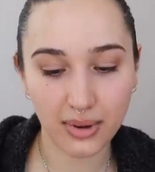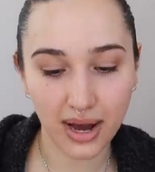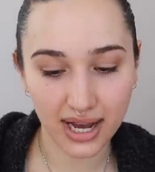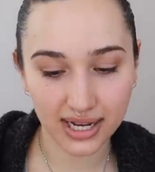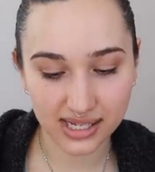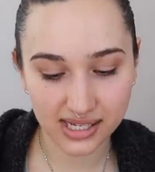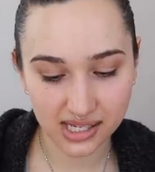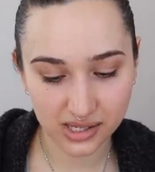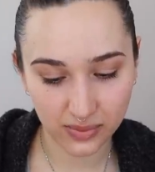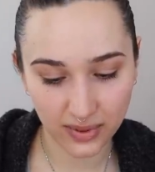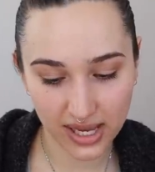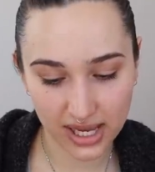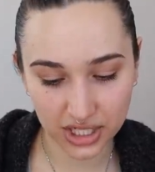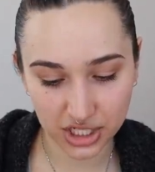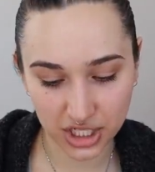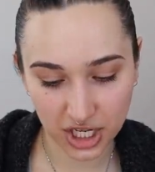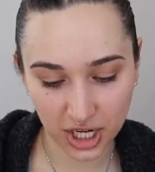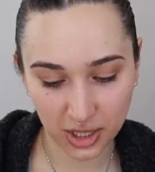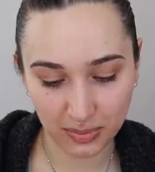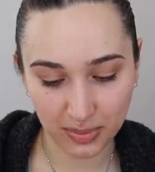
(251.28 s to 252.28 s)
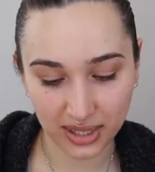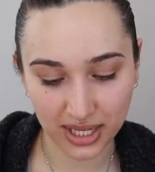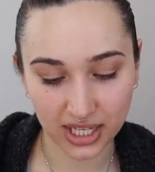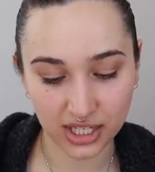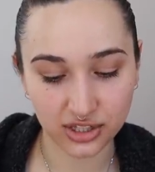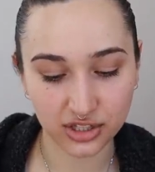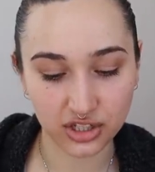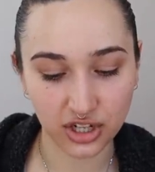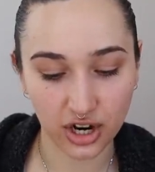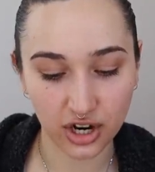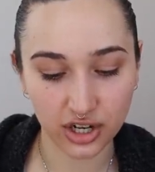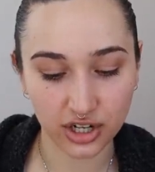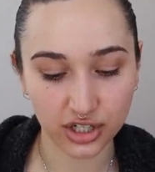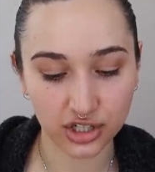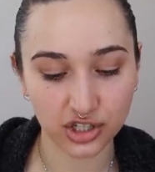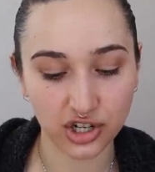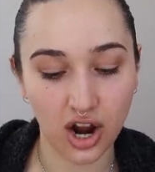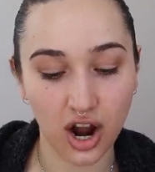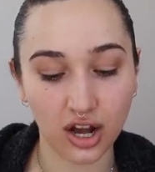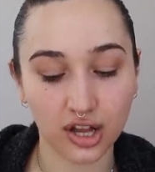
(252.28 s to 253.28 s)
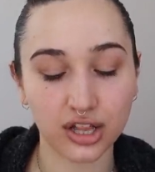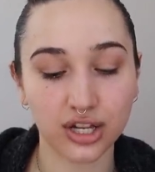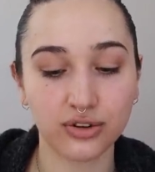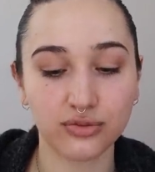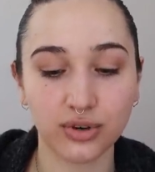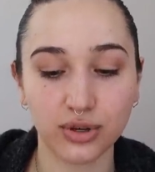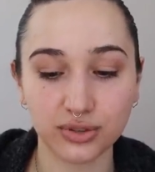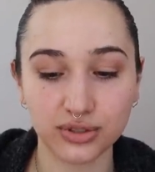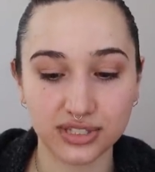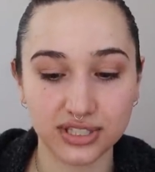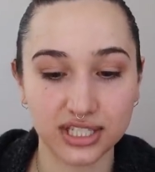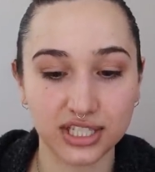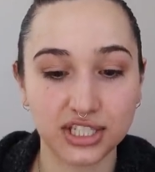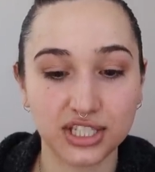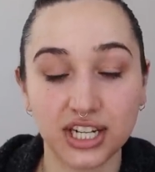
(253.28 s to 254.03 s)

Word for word: My Sweet Chickpea Dark Chocolate Roasted